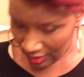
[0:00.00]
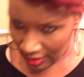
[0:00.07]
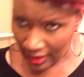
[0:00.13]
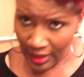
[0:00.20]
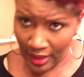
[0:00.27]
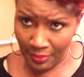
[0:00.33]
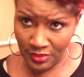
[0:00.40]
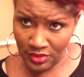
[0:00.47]

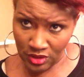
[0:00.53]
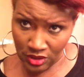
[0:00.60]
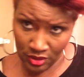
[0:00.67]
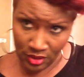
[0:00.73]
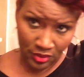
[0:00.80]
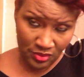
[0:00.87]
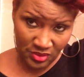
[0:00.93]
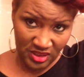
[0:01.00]
happens to
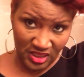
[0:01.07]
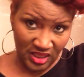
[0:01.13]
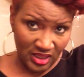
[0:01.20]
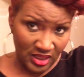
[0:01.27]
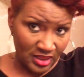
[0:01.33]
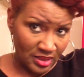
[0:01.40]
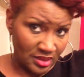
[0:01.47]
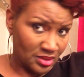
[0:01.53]
those
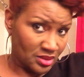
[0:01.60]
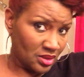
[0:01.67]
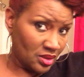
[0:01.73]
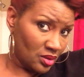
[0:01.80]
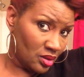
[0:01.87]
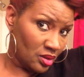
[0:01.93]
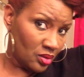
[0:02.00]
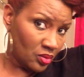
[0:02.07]
ends
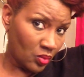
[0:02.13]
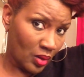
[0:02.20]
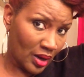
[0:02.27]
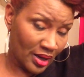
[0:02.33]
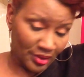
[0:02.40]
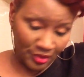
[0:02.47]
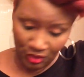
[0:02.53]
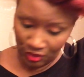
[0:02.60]

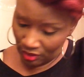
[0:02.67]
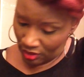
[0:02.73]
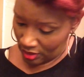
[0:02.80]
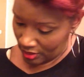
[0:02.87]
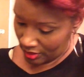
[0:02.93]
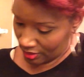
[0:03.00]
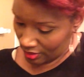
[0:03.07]
while you're